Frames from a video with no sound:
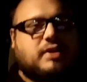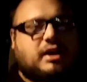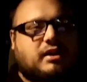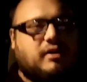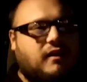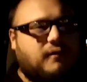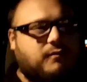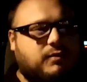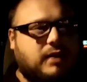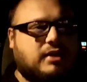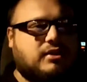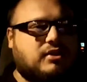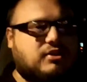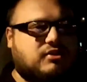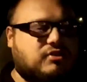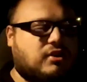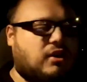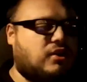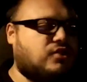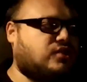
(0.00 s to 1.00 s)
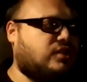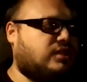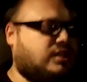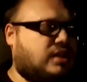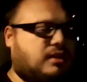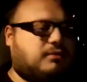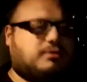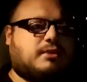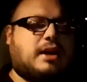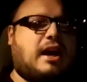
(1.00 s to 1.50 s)
I love playing nostalgic
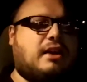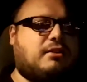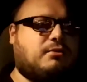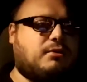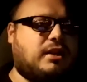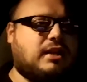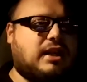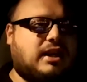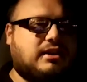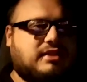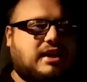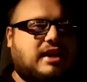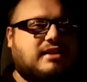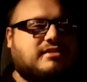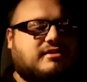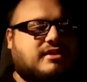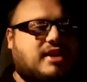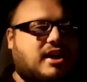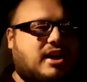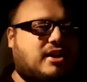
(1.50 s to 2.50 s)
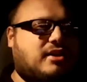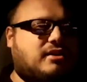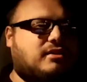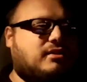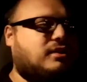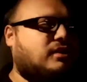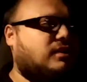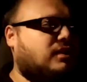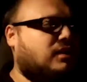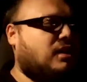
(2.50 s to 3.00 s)
games. I realized last night
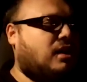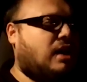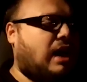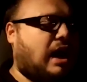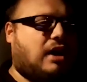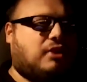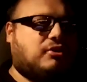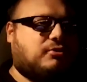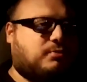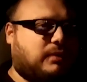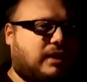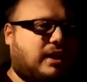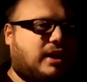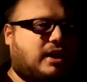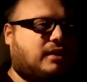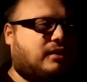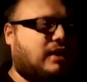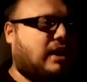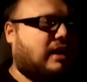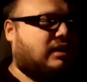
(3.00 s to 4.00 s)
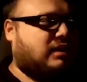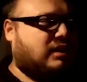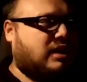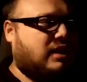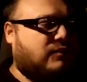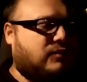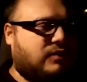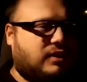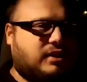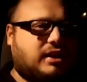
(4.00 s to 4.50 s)
I was playing at
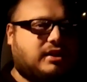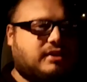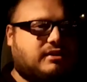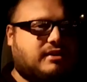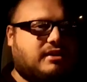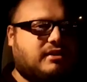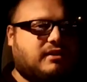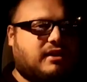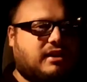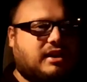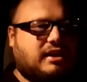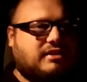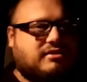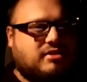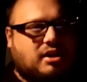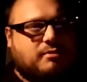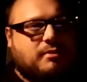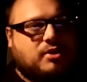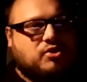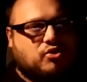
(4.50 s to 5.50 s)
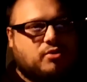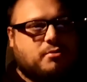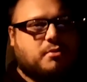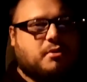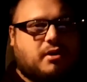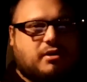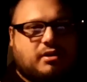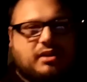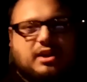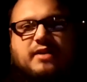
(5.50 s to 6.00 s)
11:10, and I started my stream
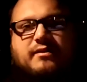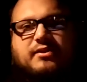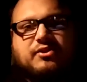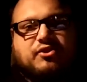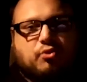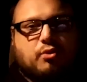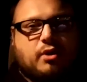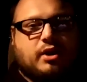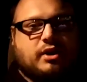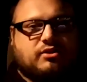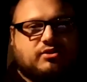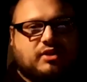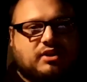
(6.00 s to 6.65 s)
around 11:20.